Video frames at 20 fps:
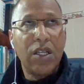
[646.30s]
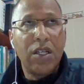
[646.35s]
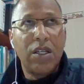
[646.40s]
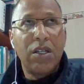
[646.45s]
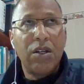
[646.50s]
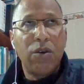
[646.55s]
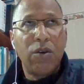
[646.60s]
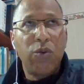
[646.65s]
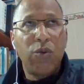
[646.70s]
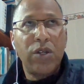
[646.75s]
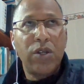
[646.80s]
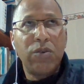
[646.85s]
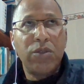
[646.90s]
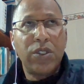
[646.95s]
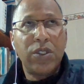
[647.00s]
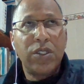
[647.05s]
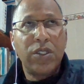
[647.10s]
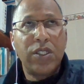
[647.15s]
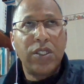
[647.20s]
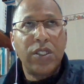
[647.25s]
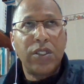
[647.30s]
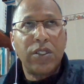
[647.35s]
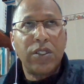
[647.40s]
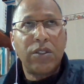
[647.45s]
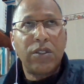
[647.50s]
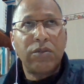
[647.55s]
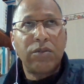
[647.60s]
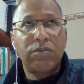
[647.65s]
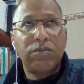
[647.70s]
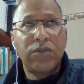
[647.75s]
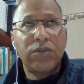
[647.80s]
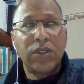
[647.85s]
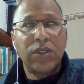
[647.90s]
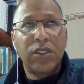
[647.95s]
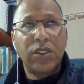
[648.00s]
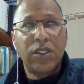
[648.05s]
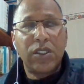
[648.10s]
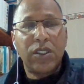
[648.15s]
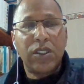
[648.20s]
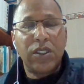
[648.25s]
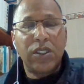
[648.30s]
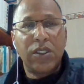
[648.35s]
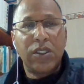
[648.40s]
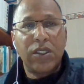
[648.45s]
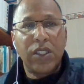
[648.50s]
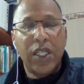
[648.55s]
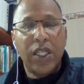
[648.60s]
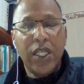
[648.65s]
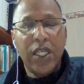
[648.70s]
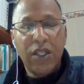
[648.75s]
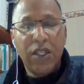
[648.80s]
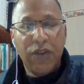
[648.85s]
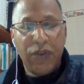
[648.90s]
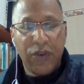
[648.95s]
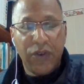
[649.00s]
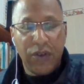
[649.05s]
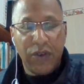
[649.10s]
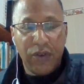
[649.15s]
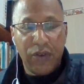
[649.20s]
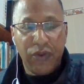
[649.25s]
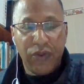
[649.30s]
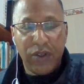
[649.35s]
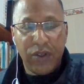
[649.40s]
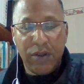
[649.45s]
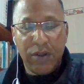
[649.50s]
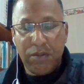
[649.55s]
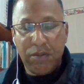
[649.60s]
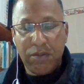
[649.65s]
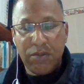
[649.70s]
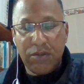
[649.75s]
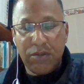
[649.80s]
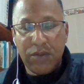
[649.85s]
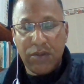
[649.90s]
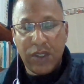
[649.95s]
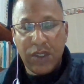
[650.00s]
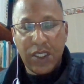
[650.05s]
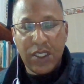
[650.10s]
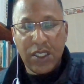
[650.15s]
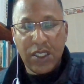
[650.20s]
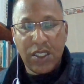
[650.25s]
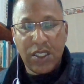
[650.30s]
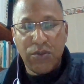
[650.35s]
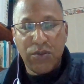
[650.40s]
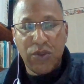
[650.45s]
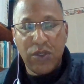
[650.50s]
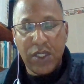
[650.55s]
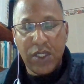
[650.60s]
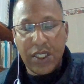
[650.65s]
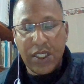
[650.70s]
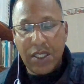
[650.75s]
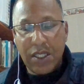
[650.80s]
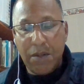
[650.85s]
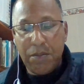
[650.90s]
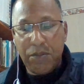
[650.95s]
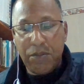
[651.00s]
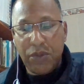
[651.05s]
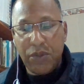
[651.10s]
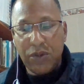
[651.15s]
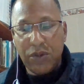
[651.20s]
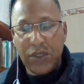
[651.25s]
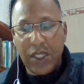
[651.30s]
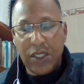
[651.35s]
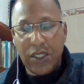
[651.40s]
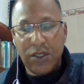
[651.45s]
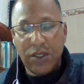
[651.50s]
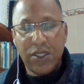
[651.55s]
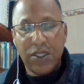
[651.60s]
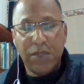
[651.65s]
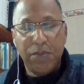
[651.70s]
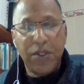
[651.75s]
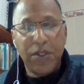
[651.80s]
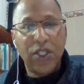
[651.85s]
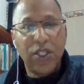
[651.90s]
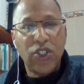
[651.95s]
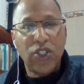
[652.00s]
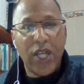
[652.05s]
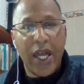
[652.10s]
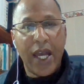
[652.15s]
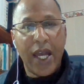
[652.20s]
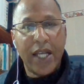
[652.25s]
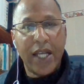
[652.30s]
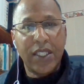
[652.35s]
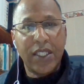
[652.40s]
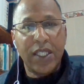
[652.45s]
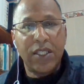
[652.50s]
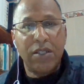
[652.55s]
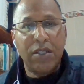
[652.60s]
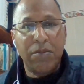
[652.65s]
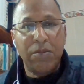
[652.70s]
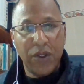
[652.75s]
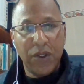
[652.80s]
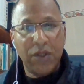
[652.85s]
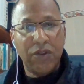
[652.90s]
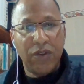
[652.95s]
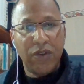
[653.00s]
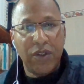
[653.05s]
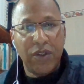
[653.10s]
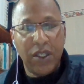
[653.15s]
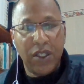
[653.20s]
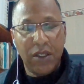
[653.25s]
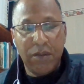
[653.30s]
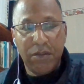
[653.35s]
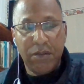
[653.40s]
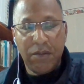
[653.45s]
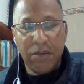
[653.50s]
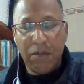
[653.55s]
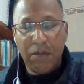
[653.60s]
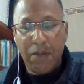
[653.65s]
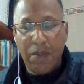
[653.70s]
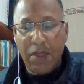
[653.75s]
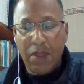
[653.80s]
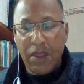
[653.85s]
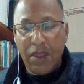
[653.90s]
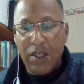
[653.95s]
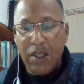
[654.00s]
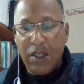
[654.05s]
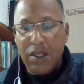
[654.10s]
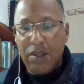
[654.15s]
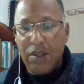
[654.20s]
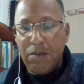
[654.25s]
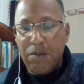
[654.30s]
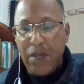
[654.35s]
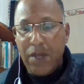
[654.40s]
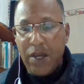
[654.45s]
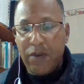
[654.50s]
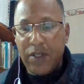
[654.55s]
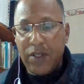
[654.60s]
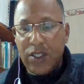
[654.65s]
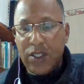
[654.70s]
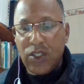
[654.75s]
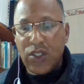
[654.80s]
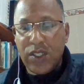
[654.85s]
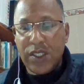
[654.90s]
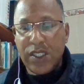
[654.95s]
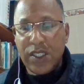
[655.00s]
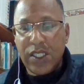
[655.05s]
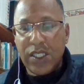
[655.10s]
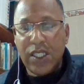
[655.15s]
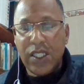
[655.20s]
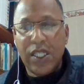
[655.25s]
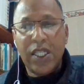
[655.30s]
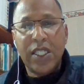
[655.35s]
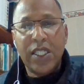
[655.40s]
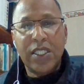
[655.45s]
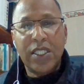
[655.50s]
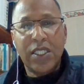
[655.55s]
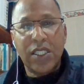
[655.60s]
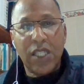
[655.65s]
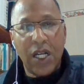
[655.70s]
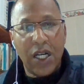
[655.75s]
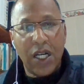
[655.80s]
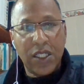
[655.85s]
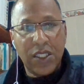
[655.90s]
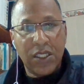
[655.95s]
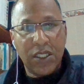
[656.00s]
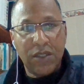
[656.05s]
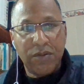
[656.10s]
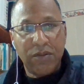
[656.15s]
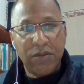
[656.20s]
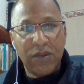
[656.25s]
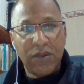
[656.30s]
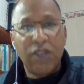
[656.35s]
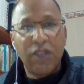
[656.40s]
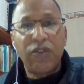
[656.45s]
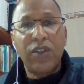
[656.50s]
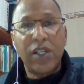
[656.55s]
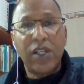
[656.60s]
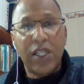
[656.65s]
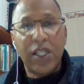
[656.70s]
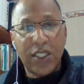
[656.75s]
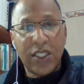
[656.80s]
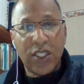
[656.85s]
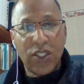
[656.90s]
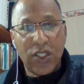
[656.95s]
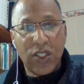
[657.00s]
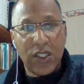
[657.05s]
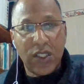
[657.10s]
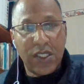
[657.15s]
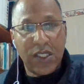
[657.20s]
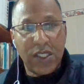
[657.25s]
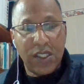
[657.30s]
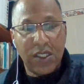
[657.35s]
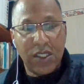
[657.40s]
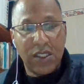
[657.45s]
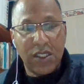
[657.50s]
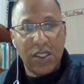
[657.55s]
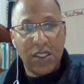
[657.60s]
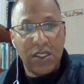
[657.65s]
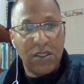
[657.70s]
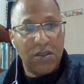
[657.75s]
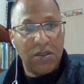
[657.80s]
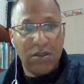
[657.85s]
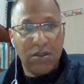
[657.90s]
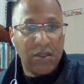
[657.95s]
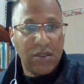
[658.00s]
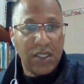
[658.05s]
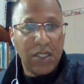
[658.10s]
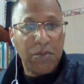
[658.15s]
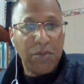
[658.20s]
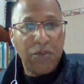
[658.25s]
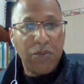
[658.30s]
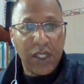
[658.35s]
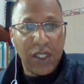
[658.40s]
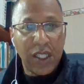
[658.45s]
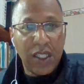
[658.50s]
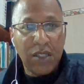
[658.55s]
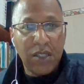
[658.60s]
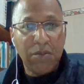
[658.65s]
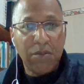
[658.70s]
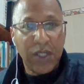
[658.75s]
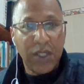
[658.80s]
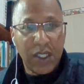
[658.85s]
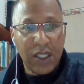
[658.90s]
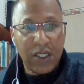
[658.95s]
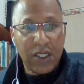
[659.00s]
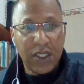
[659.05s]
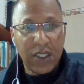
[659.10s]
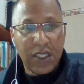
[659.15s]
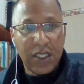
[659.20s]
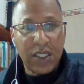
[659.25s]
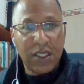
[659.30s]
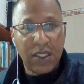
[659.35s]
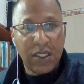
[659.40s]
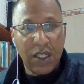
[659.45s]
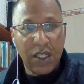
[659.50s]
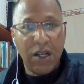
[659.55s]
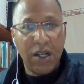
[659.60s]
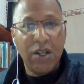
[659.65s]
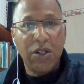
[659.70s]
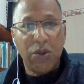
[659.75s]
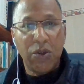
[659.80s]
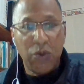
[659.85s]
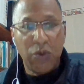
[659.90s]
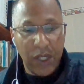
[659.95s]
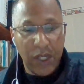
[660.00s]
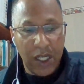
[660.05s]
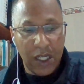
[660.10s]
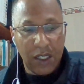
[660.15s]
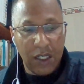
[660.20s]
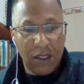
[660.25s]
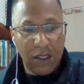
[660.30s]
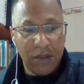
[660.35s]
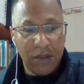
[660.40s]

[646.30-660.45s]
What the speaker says: one would infer from this small example that the speech act in the movie marriage scene is not fictitious, simply because it is not real.